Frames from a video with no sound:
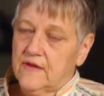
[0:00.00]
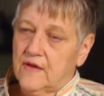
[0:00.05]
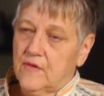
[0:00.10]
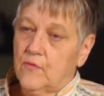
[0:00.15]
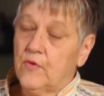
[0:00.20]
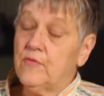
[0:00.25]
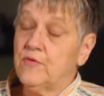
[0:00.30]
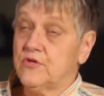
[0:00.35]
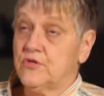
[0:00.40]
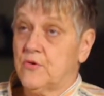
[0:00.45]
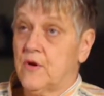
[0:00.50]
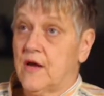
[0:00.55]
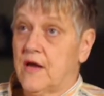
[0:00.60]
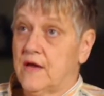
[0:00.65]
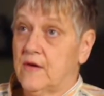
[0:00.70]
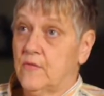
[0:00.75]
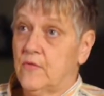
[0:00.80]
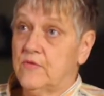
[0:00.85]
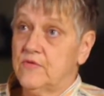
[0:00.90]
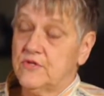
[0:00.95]
We were
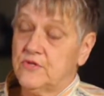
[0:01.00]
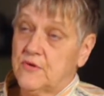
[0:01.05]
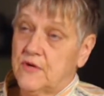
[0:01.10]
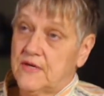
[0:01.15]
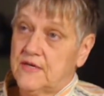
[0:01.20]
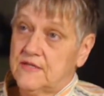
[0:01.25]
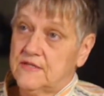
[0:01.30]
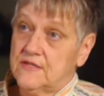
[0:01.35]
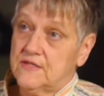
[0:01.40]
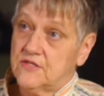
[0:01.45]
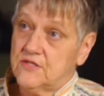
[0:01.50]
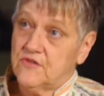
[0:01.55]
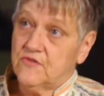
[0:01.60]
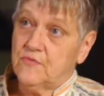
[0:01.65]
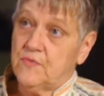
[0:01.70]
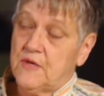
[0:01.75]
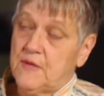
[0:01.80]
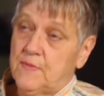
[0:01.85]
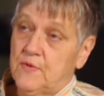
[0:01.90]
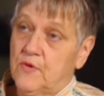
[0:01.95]
trying to shift
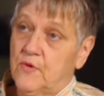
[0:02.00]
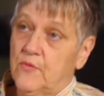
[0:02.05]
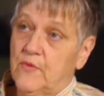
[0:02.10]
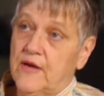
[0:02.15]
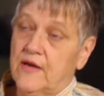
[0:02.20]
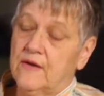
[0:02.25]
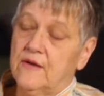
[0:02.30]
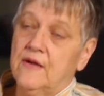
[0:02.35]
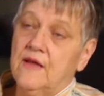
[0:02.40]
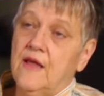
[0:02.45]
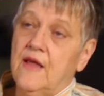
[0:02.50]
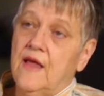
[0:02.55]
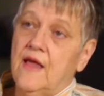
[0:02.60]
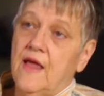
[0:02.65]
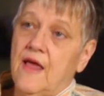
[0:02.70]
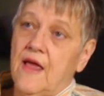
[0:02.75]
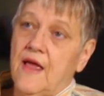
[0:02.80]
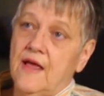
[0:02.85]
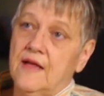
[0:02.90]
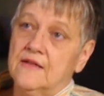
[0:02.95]
people around.
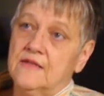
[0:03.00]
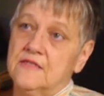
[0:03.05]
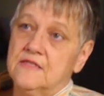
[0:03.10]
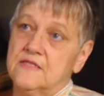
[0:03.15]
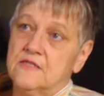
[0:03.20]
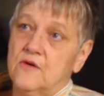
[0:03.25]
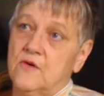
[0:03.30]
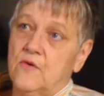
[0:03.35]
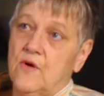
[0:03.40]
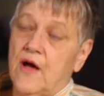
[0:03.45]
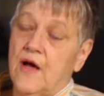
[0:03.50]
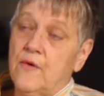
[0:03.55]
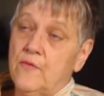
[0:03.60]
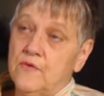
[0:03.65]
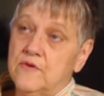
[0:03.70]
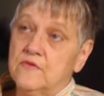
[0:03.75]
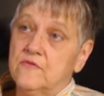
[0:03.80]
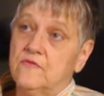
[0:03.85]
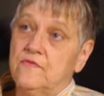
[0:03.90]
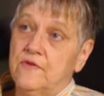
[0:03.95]
And so I
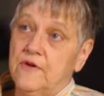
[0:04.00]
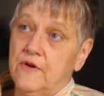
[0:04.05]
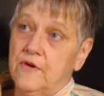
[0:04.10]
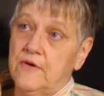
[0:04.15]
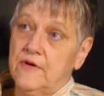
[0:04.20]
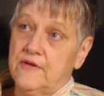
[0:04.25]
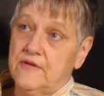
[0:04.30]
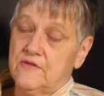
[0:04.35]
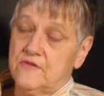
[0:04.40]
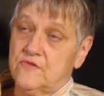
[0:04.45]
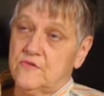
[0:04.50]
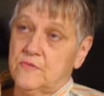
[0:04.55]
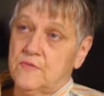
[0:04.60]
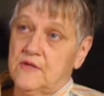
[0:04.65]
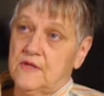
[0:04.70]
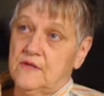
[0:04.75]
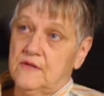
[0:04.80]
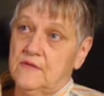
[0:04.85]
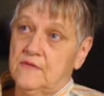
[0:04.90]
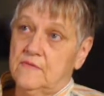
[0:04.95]
was very
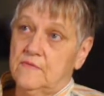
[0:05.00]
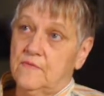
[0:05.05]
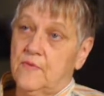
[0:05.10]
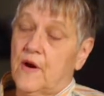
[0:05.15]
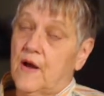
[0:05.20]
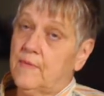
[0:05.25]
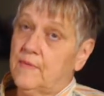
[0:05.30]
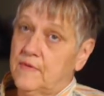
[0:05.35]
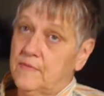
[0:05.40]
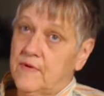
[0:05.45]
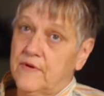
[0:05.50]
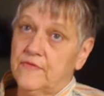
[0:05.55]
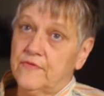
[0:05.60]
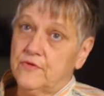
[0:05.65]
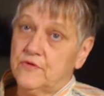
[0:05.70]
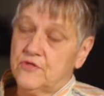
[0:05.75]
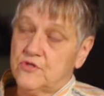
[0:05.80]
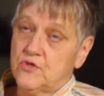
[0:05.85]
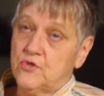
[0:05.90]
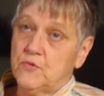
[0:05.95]
instrumental, probably my
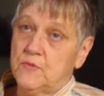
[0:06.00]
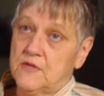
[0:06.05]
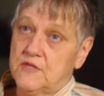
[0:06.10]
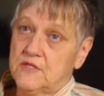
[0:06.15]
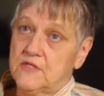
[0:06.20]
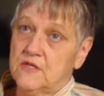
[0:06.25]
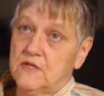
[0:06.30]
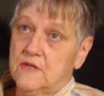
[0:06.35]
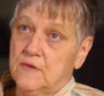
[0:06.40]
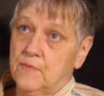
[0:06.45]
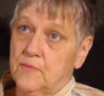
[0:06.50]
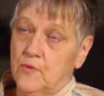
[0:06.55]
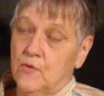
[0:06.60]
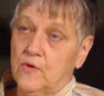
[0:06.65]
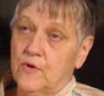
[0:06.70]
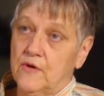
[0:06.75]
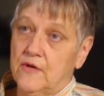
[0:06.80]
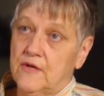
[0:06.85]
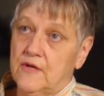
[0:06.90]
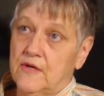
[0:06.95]
first 2 months on the
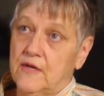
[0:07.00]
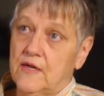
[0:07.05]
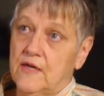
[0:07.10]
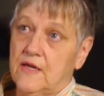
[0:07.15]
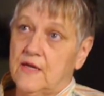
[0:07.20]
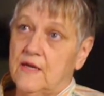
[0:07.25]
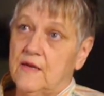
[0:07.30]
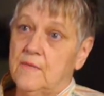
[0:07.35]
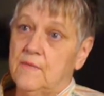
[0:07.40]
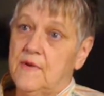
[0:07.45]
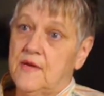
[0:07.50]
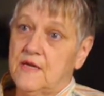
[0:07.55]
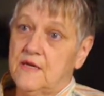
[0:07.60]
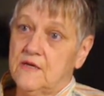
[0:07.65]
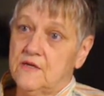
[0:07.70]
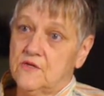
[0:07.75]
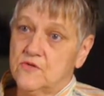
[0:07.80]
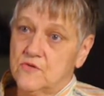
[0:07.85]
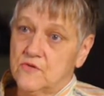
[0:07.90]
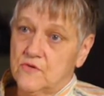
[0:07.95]
board, in
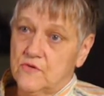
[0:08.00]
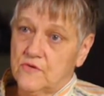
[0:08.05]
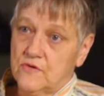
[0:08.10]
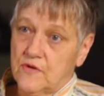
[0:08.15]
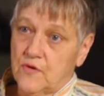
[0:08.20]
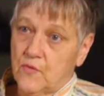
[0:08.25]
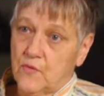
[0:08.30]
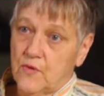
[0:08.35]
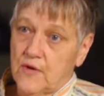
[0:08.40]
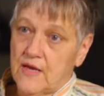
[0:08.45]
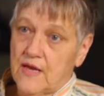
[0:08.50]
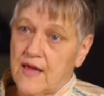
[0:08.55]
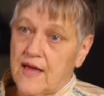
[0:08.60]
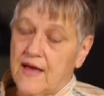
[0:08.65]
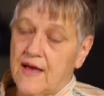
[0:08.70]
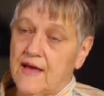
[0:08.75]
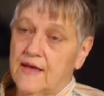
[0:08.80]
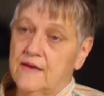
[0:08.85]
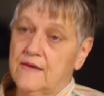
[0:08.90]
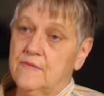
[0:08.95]
making sure that we
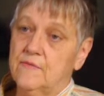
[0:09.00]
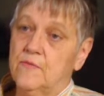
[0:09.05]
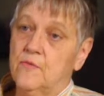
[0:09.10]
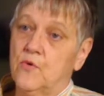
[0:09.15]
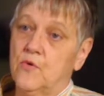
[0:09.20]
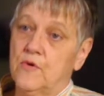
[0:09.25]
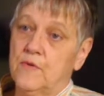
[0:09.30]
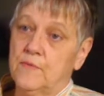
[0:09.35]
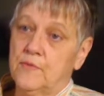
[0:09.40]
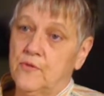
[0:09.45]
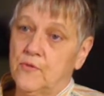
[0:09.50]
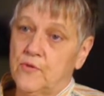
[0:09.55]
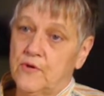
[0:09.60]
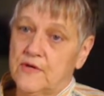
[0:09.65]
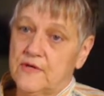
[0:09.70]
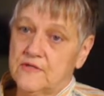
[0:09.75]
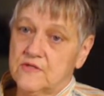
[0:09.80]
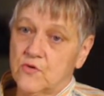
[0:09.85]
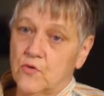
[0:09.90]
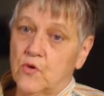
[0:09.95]
had more
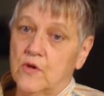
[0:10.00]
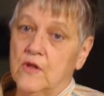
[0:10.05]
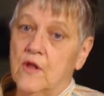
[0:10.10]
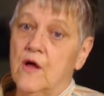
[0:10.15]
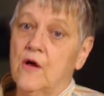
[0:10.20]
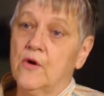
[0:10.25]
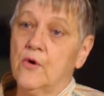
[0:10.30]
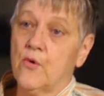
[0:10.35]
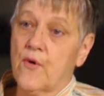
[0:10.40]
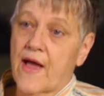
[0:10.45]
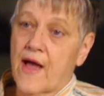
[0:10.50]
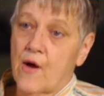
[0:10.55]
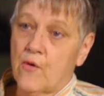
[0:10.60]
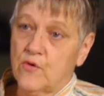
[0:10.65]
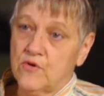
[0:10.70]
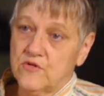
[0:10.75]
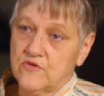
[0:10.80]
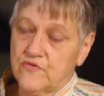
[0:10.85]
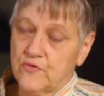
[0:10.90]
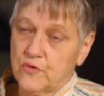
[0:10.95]
employees or longer
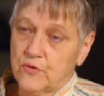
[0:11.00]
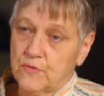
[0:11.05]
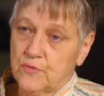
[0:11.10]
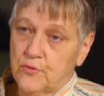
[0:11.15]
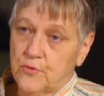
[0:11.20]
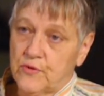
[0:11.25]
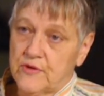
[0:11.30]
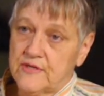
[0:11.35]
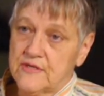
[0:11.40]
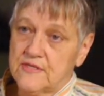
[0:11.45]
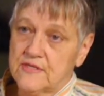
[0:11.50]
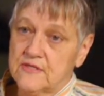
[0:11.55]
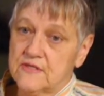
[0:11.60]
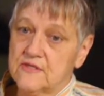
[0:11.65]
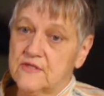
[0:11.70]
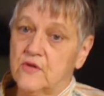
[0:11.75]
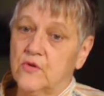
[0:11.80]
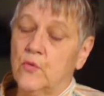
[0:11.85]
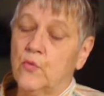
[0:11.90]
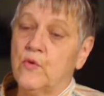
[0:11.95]
hours for employees
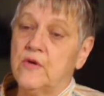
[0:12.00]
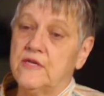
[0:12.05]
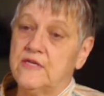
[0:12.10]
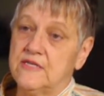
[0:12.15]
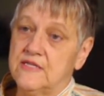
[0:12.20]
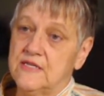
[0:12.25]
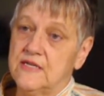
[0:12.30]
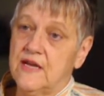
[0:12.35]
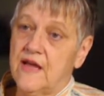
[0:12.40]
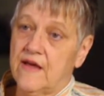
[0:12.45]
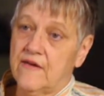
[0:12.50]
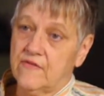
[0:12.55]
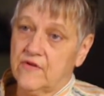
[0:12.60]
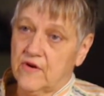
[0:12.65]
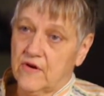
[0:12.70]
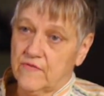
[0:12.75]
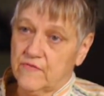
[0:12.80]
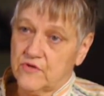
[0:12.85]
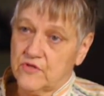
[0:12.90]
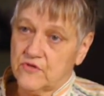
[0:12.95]
so that we did have
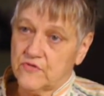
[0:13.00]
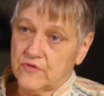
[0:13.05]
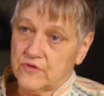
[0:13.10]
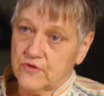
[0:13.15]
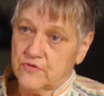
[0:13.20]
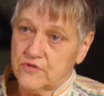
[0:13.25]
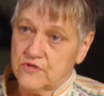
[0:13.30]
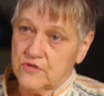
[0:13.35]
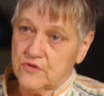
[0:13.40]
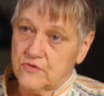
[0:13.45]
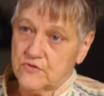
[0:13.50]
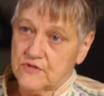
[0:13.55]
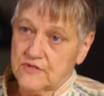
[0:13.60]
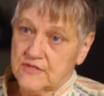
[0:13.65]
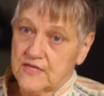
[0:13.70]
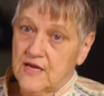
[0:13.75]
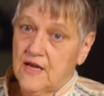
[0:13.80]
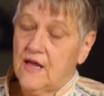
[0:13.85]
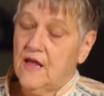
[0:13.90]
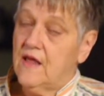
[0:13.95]
coverage for those students.
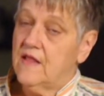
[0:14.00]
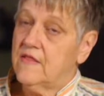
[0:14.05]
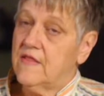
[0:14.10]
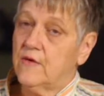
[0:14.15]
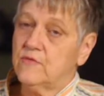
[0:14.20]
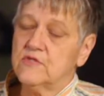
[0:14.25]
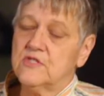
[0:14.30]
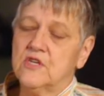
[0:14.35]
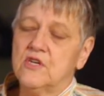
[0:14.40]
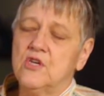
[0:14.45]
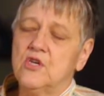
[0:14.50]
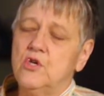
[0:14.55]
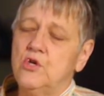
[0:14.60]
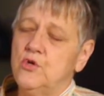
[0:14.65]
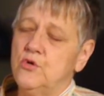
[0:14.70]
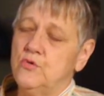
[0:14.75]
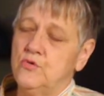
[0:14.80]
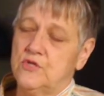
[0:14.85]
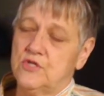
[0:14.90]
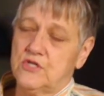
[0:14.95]
That was a
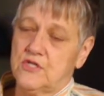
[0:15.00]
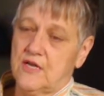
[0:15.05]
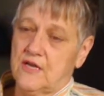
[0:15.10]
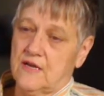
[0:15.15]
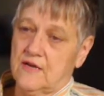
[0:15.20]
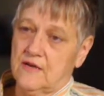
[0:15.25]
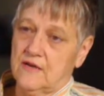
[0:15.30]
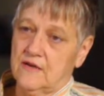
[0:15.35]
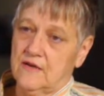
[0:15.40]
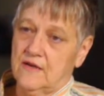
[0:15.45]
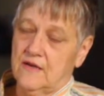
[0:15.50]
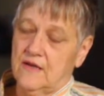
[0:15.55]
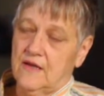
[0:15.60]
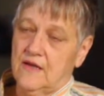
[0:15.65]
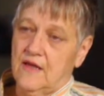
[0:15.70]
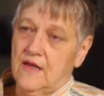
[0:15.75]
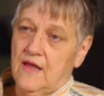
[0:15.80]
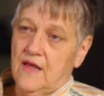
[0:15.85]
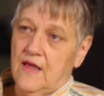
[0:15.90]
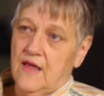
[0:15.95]
huge thing.
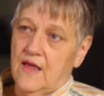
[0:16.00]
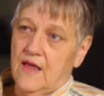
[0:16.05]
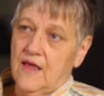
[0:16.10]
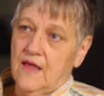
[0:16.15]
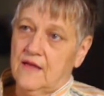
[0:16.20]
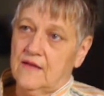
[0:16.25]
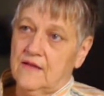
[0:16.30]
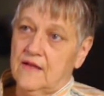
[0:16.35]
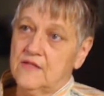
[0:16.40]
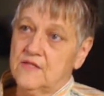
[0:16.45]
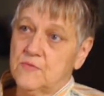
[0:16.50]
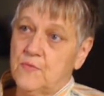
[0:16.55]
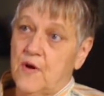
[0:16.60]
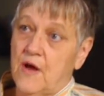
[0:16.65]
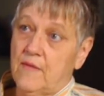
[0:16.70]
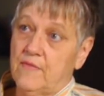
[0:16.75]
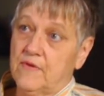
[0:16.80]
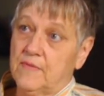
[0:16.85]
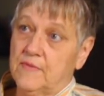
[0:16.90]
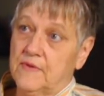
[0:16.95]
And that's
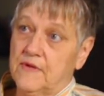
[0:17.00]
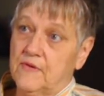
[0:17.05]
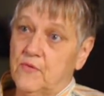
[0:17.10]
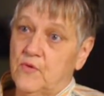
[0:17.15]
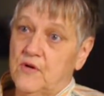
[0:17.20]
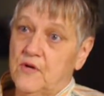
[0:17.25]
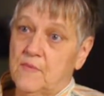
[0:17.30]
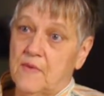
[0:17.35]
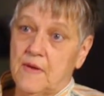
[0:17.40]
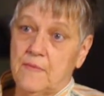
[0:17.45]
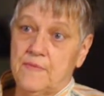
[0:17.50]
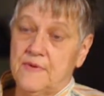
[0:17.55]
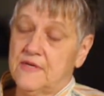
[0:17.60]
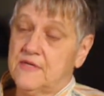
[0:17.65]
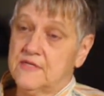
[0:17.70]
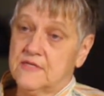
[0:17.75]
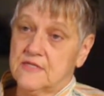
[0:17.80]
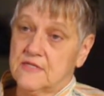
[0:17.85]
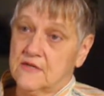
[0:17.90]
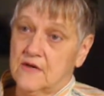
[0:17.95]
probably one of my
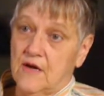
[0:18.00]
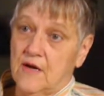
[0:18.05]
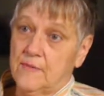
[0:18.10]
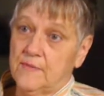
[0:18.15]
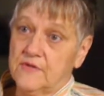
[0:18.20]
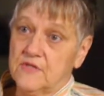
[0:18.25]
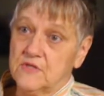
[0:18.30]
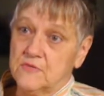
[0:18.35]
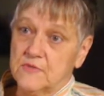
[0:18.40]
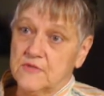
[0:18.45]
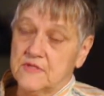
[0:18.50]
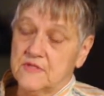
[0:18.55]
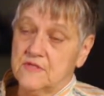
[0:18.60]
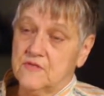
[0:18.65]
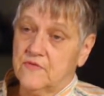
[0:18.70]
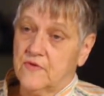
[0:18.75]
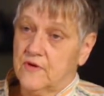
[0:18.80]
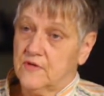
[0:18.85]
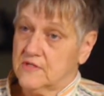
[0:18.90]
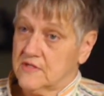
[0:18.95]
biggest accomplishments as
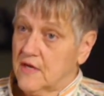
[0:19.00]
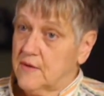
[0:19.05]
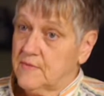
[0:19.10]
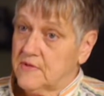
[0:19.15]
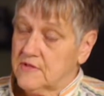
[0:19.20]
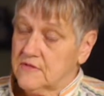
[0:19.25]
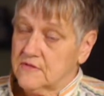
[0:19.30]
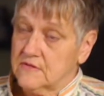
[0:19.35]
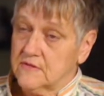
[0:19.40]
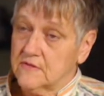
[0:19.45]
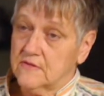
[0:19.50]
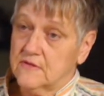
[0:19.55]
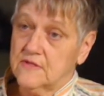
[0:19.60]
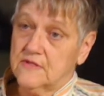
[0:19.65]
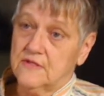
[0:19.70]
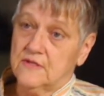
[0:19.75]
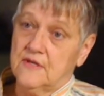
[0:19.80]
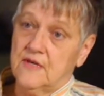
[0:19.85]
far as I'm concerned.